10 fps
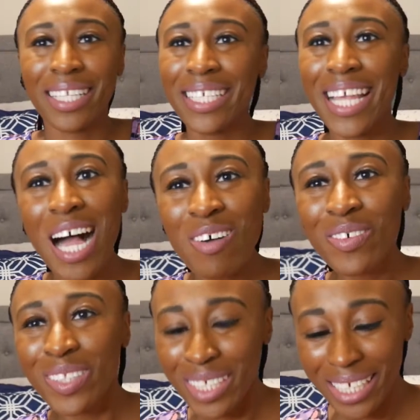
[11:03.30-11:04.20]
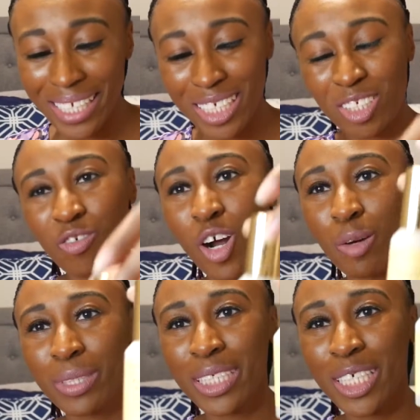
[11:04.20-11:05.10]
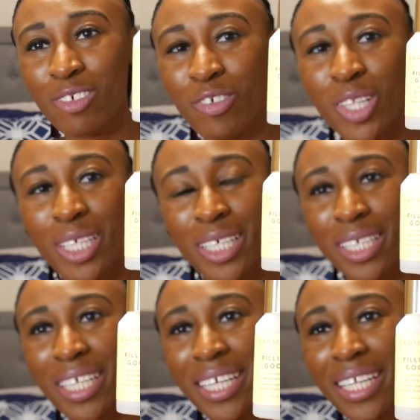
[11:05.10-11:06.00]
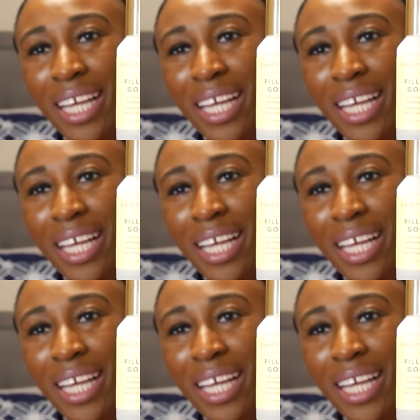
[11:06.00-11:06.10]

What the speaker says: definitely this Farmacy Feeling Good.